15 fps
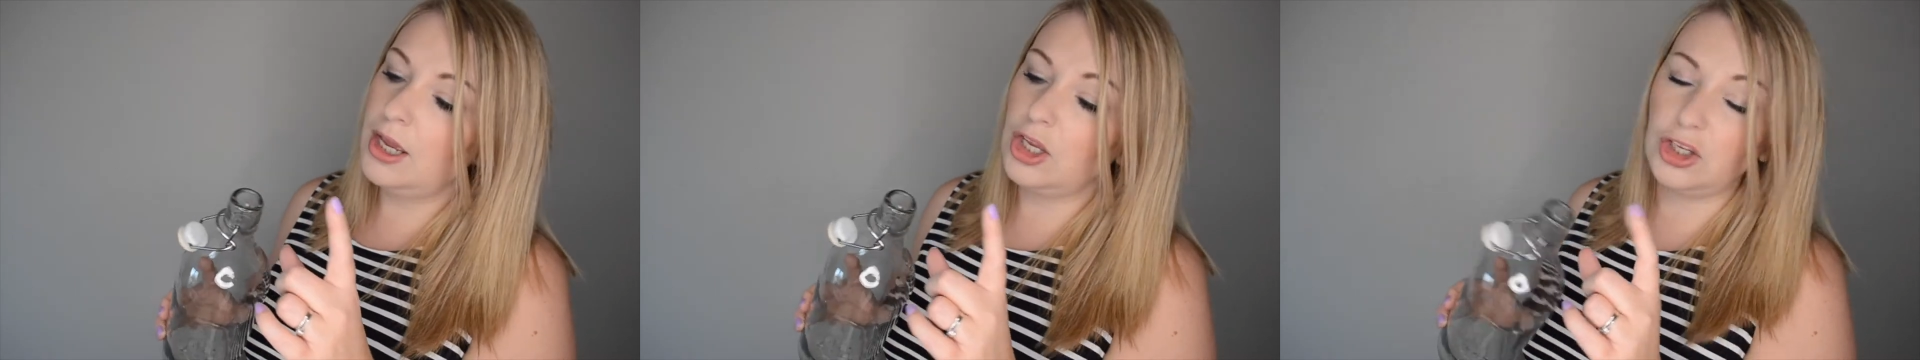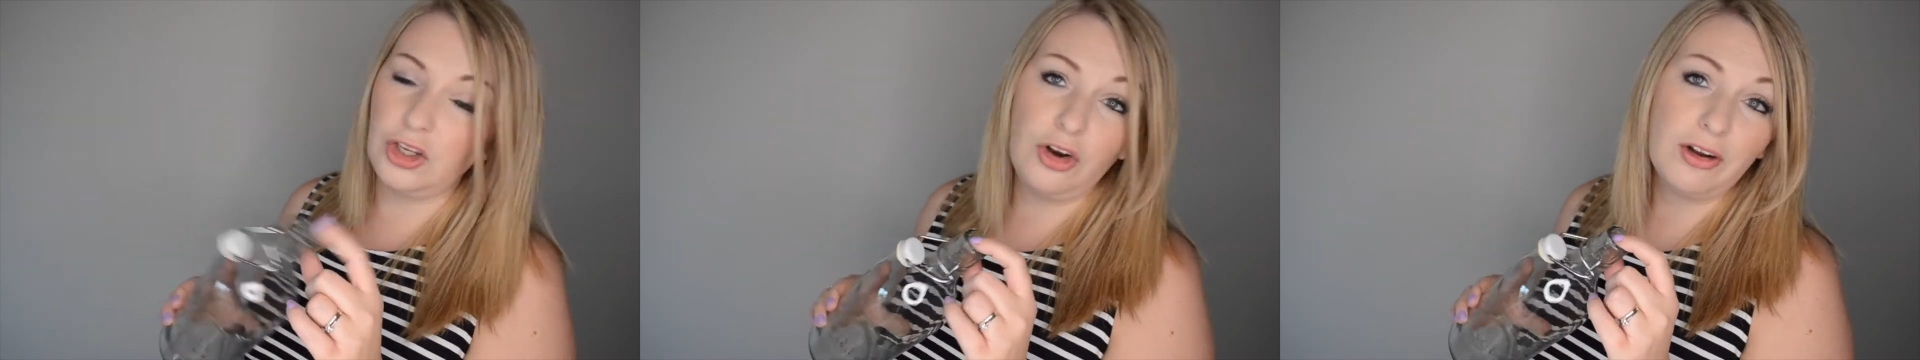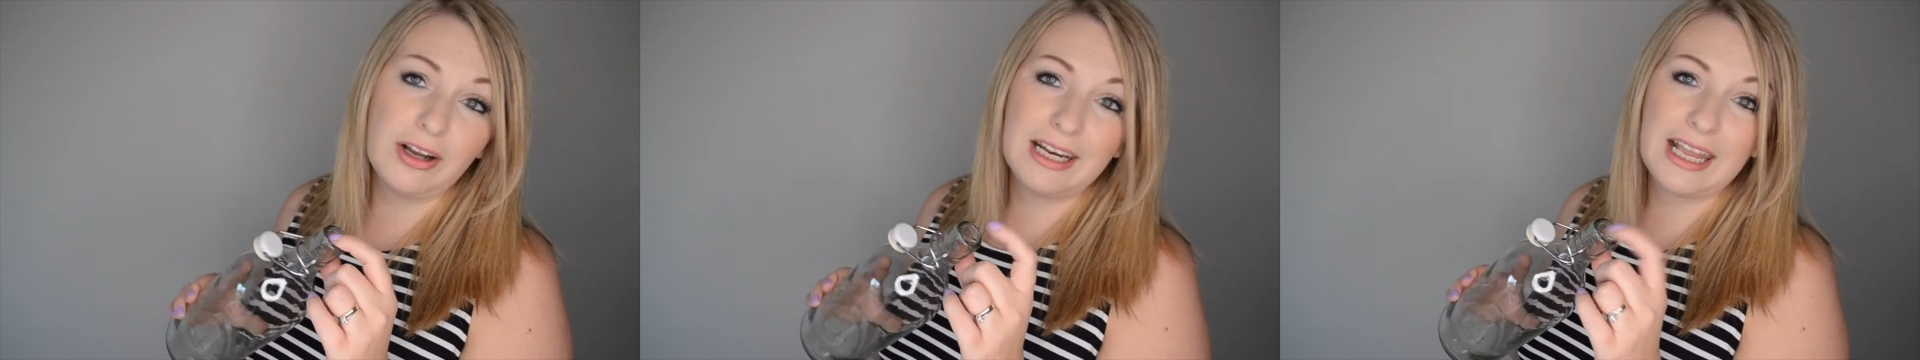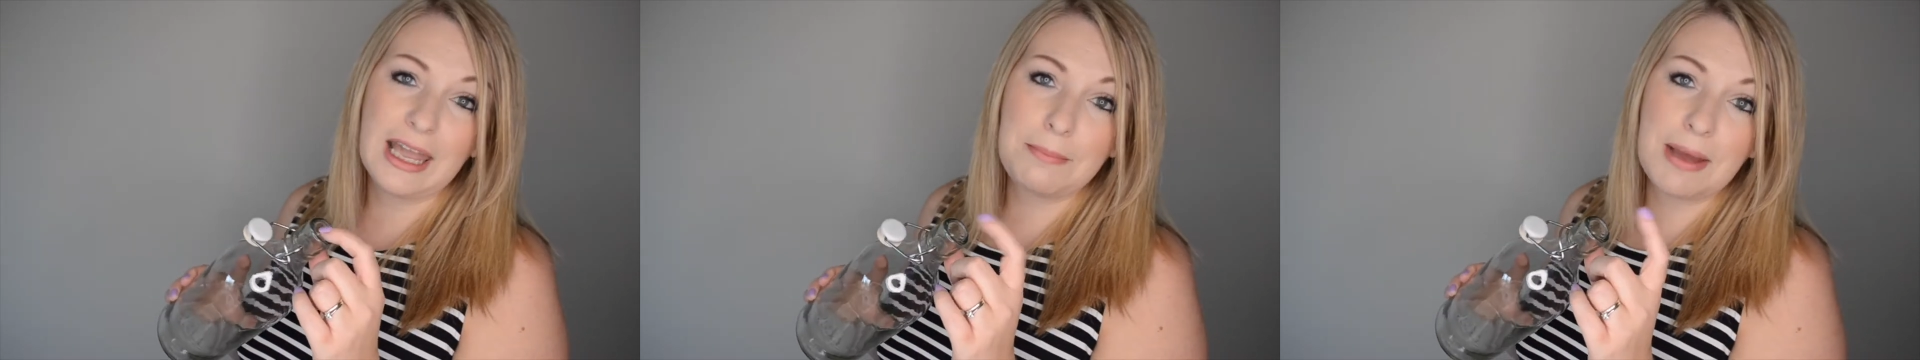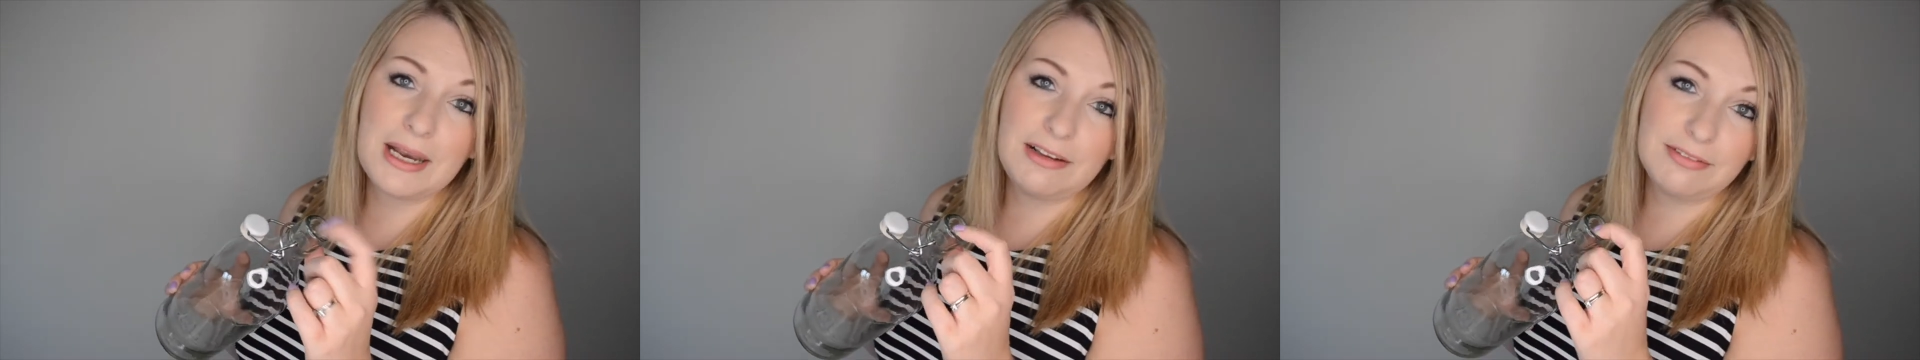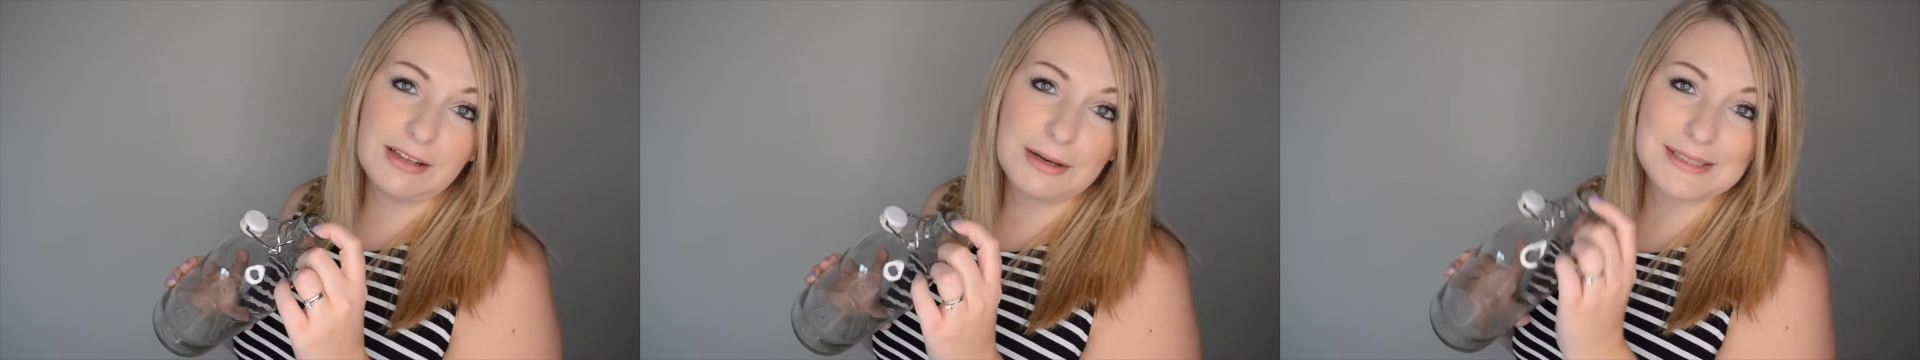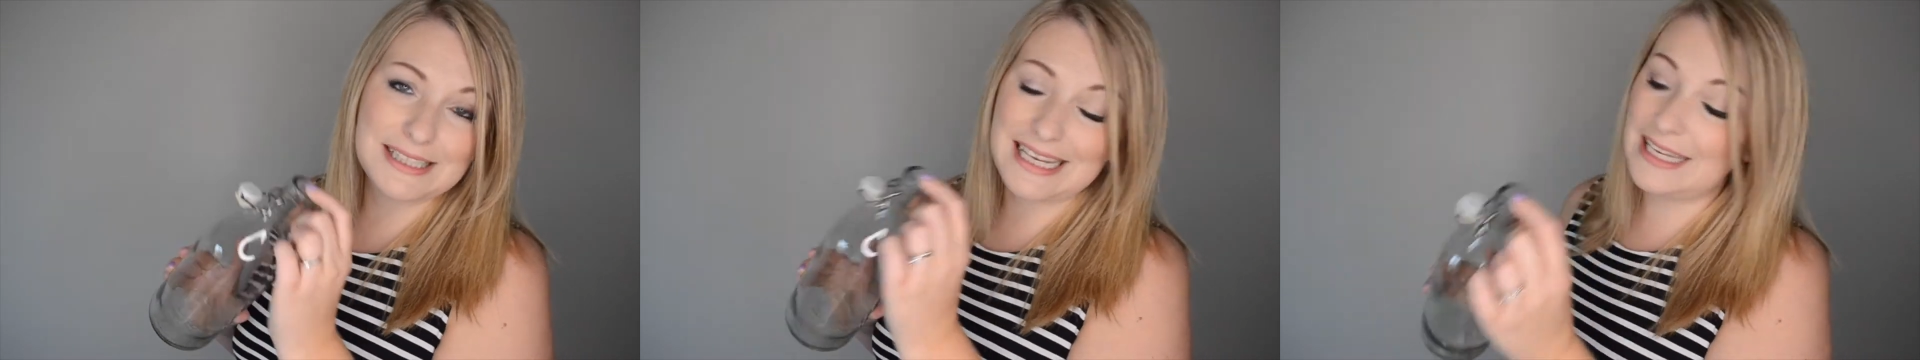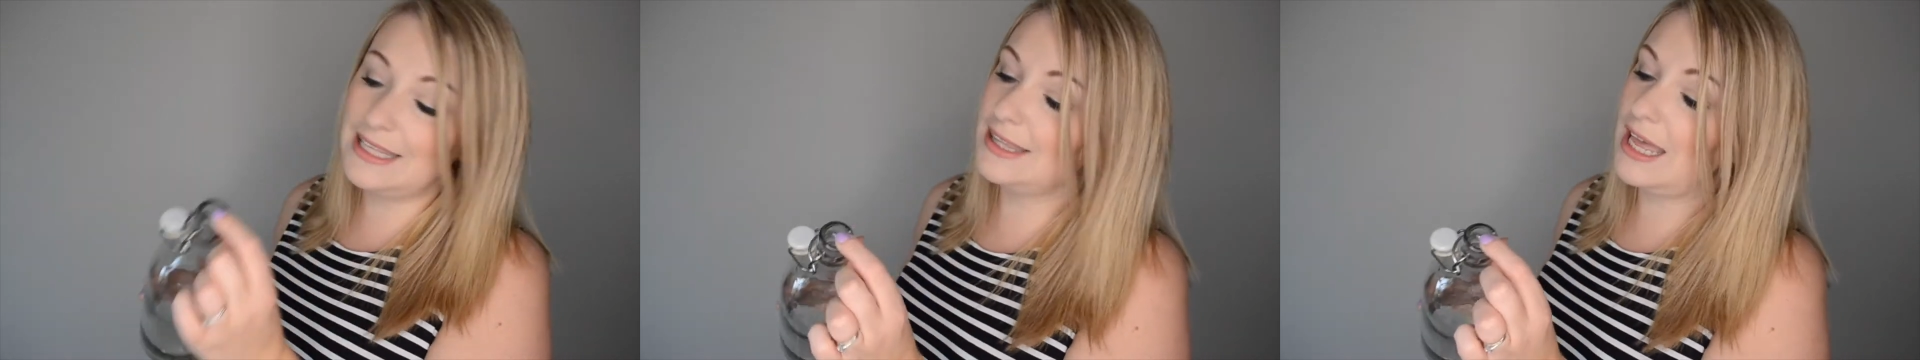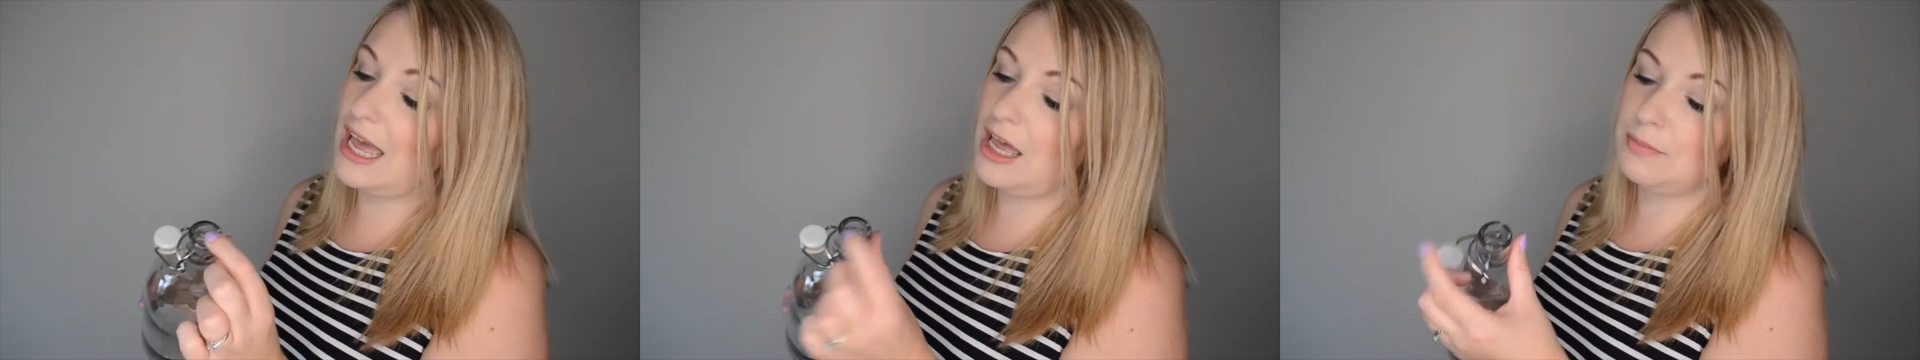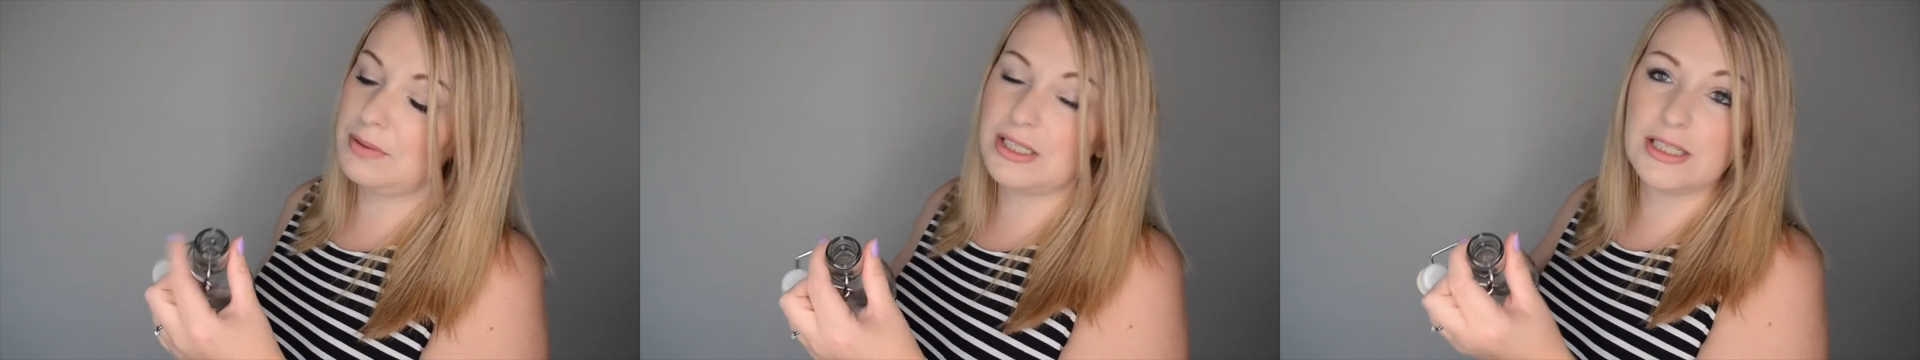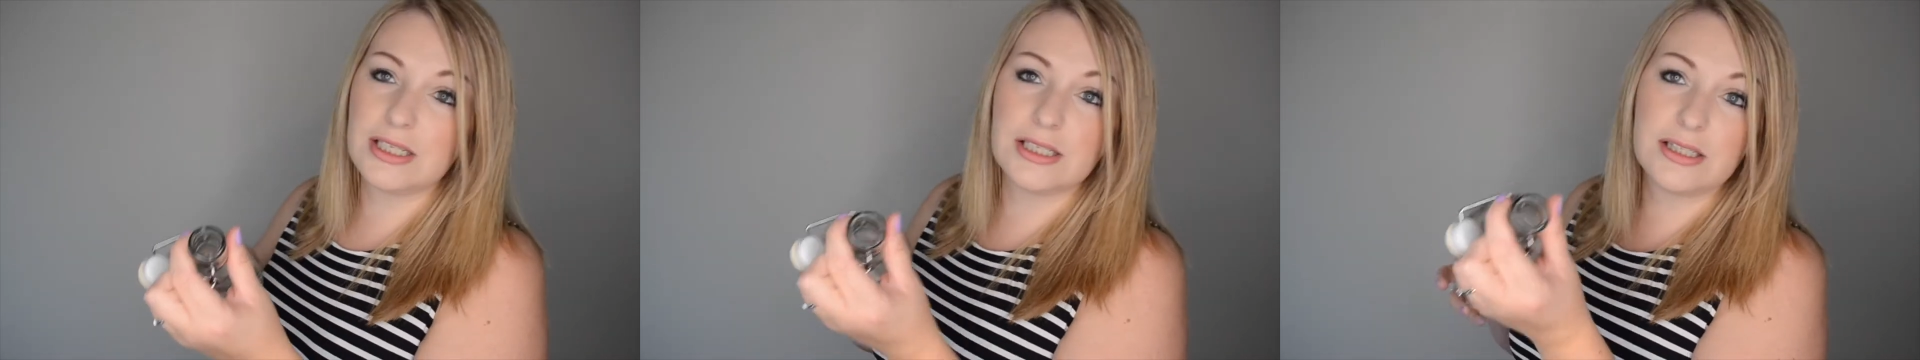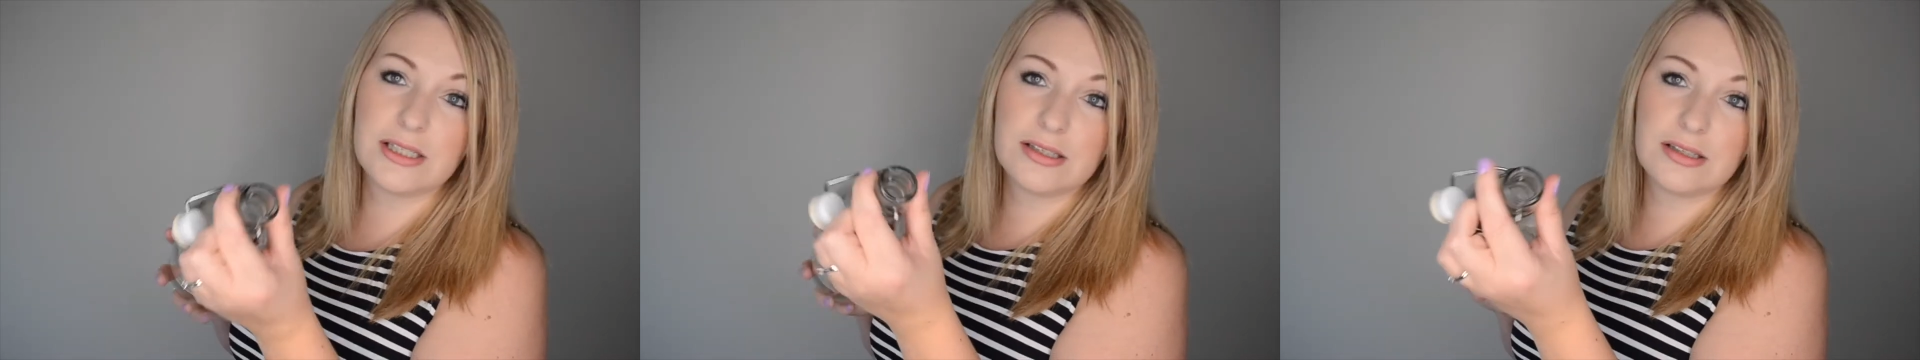You're not gonna get many flowers in there because